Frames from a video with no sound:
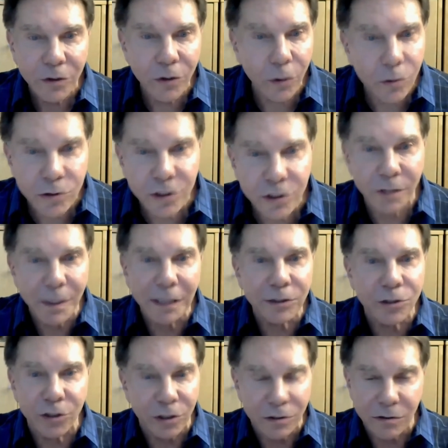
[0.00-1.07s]
those
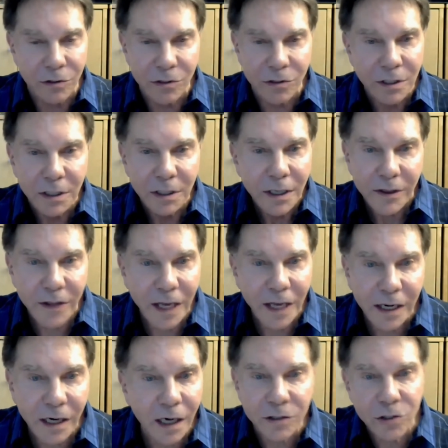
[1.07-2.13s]
dimensions
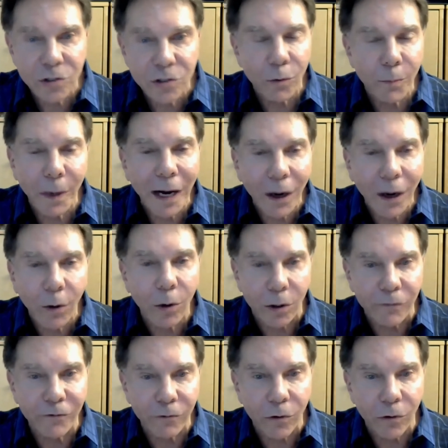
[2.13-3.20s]
that are so
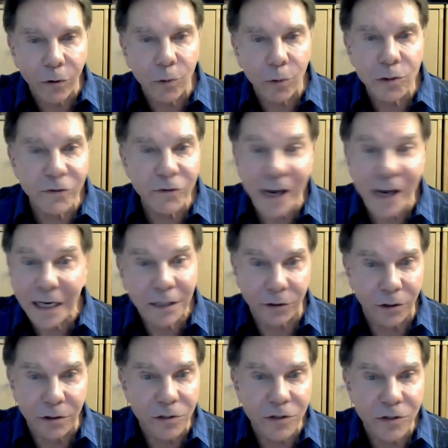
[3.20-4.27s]
powerful, those
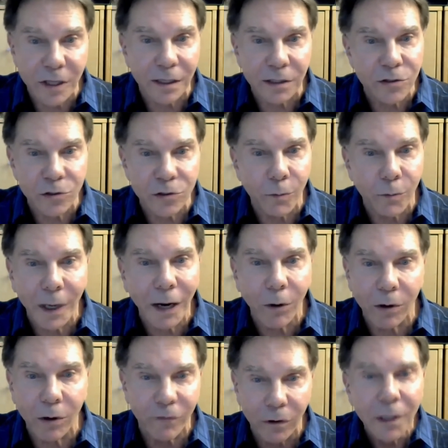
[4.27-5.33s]
vectors that are so
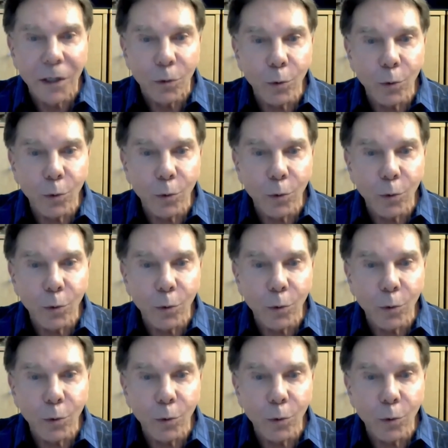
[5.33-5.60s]
powerful.